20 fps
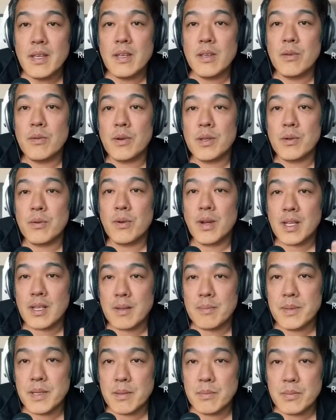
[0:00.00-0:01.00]
You want to wake
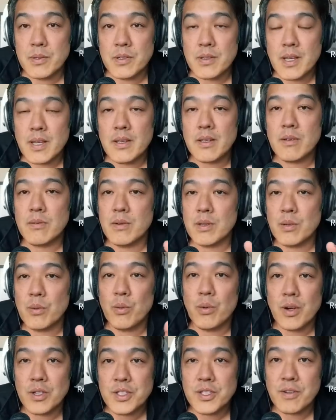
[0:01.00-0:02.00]
up in the morning, you want to
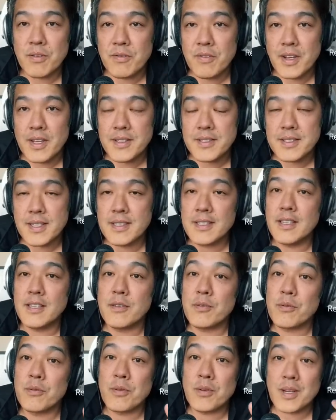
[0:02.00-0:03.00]
wash your face, and
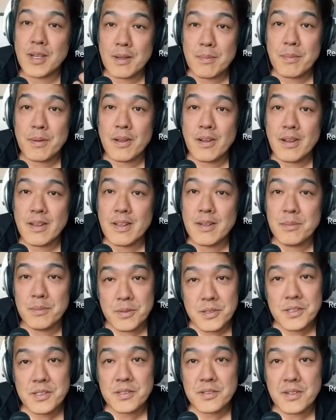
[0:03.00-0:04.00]
then reapply a
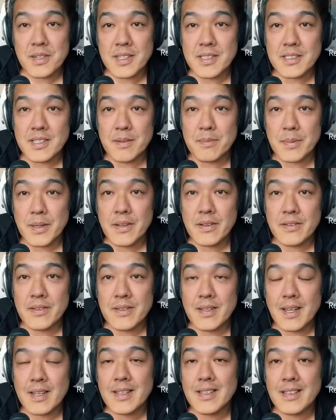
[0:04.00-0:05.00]
moisturizer, because
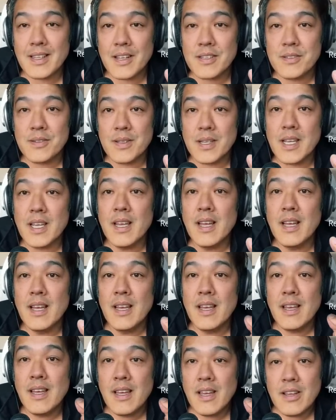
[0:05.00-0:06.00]
that can actually
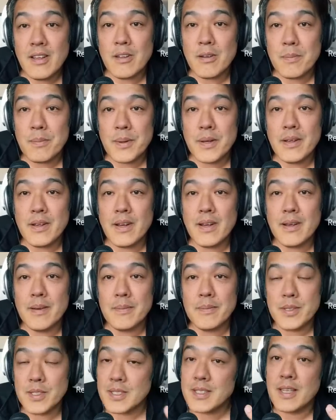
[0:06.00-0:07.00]
help
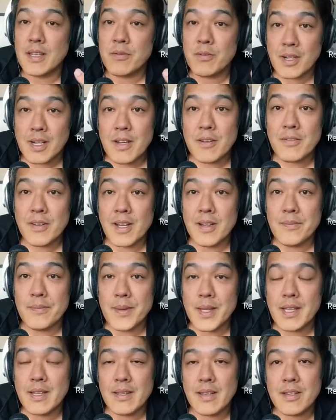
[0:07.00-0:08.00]
your skin recover.
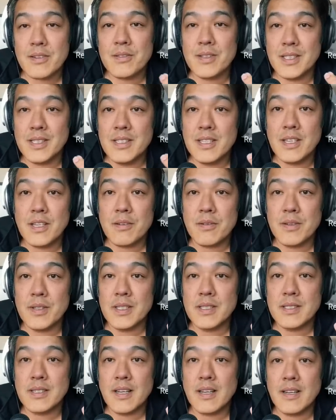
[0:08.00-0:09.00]
It can actually
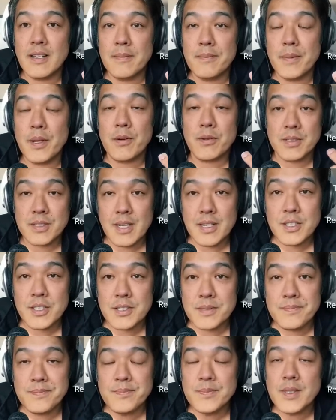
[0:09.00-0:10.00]
decrease
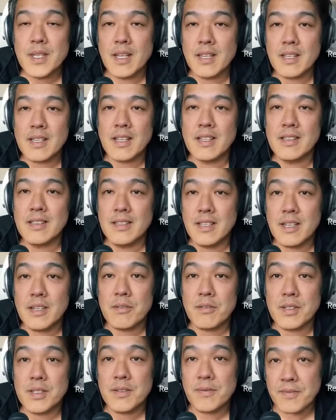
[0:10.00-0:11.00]
irritation, and it can
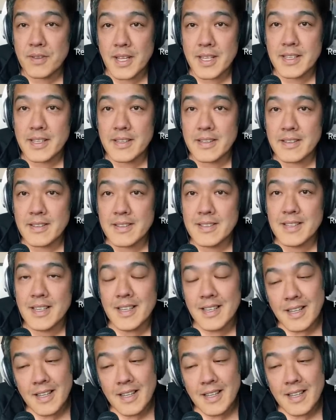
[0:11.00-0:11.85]
decrease flakiness.